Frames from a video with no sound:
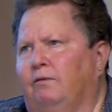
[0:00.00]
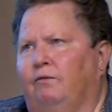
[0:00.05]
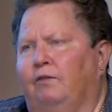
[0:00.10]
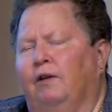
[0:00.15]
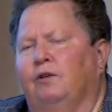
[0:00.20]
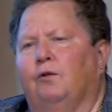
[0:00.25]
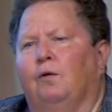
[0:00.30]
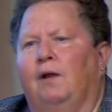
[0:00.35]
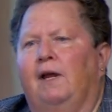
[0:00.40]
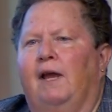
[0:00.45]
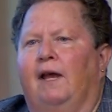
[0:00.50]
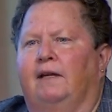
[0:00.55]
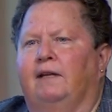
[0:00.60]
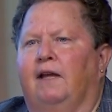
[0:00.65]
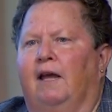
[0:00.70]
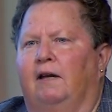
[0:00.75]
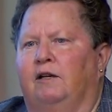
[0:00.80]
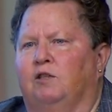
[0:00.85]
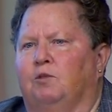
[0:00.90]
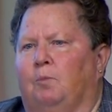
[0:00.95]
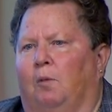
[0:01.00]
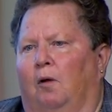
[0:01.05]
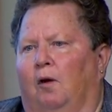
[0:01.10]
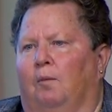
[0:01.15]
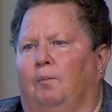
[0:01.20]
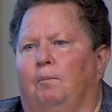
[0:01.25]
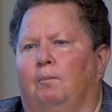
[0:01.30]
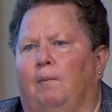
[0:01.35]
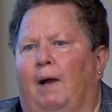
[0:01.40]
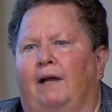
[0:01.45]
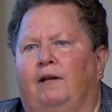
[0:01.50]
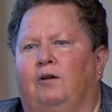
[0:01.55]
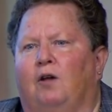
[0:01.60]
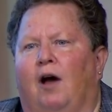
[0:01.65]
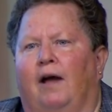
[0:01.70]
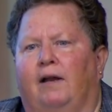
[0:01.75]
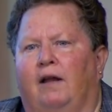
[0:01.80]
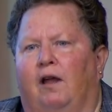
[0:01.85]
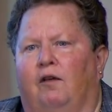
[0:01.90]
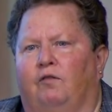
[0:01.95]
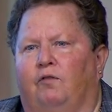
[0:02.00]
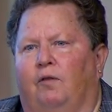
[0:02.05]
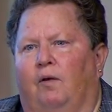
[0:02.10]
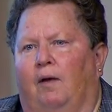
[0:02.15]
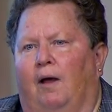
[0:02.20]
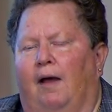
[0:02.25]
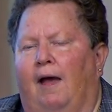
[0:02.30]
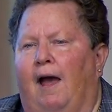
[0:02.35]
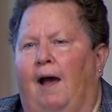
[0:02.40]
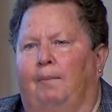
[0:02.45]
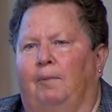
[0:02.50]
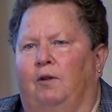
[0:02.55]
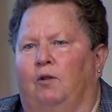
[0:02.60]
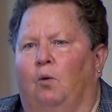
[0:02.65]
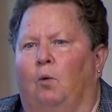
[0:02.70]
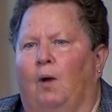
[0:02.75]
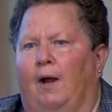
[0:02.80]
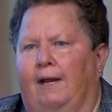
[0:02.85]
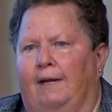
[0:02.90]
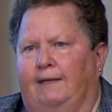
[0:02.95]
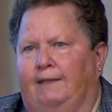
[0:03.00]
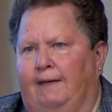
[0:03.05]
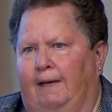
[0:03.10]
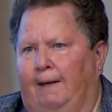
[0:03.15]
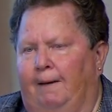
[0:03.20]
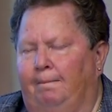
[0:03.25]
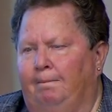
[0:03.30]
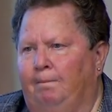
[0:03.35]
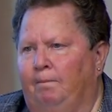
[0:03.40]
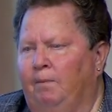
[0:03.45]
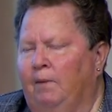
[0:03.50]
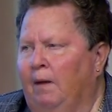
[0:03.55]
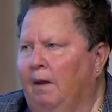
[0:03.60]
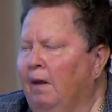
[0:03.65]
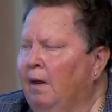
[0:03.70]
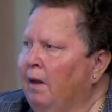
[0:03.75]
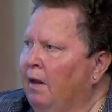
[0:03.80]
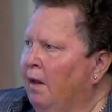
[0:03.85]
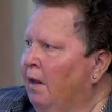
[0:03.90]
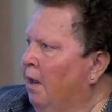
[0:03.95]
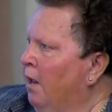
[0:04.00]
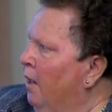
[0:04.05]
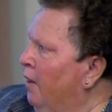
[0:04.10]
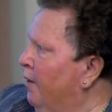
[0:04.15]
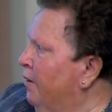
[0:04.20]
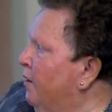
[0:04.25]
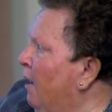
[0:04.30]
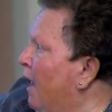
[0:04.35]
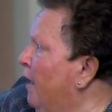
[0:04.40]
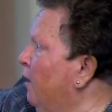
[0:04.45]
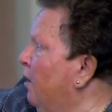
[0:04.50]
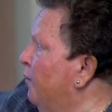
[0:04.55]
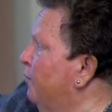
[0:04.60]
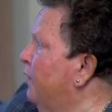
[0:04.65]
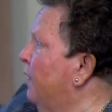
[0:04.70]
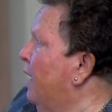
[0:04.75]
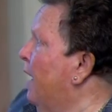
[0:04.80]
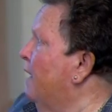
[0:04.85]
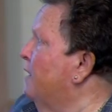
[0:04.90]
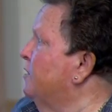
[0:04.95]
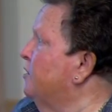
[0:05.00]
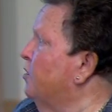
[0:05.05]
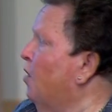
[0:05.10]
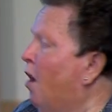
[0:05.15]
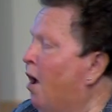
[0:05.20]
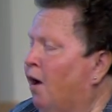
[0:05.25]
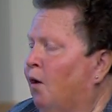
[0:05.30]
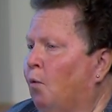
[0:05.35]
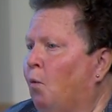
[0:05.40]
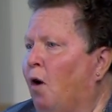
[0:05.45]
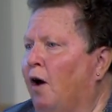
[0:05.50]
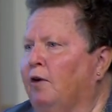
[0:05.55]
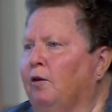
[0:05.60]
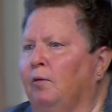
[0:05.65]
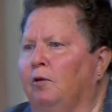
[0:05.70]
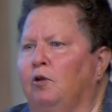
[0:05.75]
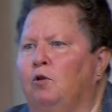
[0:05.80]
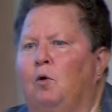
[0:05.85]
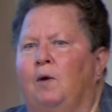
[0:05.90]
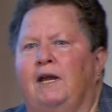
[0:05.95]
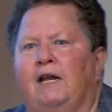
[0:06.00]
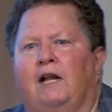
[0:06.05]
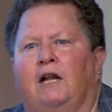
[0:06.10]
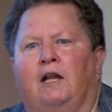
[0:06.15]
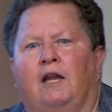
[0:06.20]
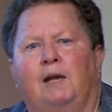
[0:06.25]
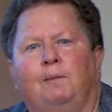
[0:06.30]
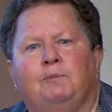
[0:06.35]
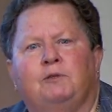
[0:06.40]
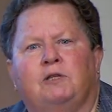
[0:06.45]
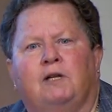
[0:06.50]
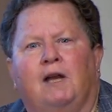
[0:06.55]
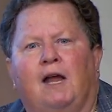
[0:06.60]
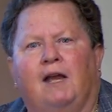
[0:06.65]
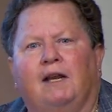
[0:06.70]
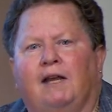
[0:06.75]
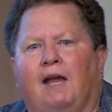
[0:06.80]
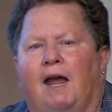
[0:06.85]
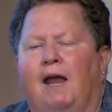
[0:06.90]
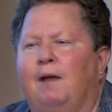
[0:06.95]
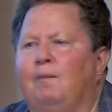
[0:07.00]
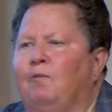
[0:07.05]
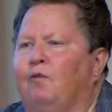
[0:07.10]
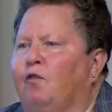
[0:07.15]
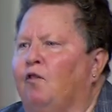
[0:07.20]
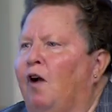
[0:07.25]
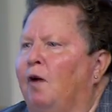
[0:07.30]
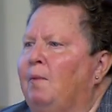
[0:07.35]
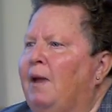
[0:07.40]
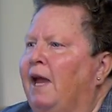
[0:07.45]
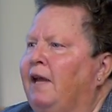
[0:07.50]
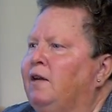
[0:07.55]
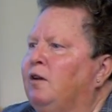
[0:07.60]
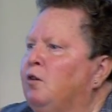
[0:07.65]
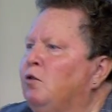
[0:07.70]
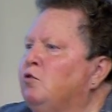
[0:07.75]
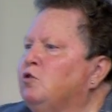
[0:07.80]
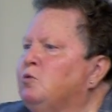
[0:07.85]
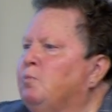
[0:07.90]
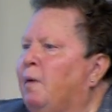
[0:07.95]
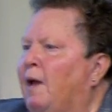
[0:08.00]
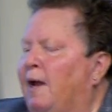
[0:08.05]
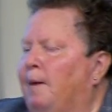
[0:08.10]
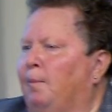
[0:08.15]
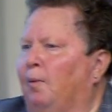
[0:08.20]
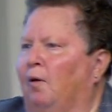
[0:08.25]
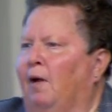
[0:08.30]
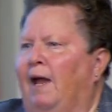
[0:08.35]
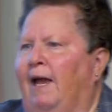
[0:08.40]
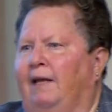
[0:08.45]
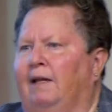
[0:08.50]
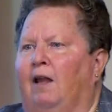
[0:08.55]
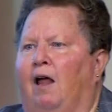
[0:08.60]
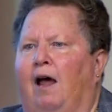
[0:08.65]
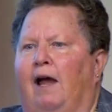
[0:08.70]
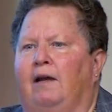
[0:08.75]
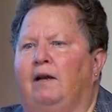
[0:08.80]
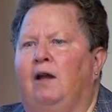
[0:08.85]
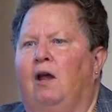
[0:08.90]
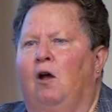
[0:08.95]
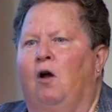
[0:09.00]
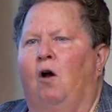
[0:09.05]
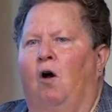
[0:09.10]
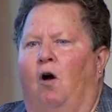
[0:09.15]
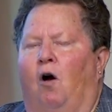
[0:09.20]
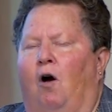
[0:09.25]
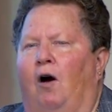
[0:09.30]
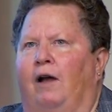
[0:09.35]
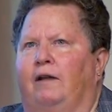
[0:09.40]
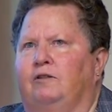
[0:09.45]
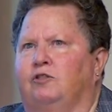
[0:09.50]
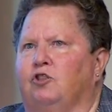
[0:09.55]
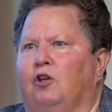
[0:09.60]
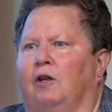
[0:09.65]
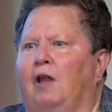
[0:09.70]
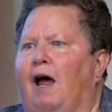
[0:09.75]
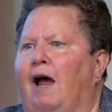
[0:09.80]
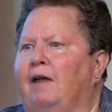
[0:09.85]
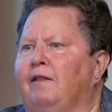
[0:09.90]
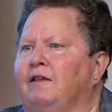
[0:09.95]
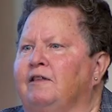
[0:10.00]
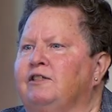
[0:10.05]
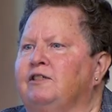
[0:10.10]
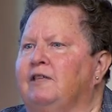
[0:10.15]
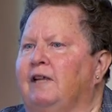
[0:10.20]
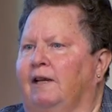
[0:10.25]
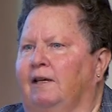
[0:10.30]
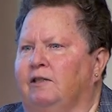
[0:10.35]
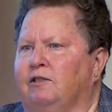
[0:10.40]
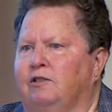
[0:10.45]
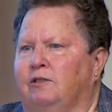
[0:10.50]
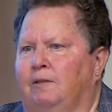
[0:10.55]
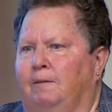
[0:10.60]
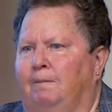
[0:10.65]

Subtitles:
victory at Gettysburg might not have happened the way it did. The title of today's talk, Waterloo Eclipsed, came from a newspaper headline on July the 6th.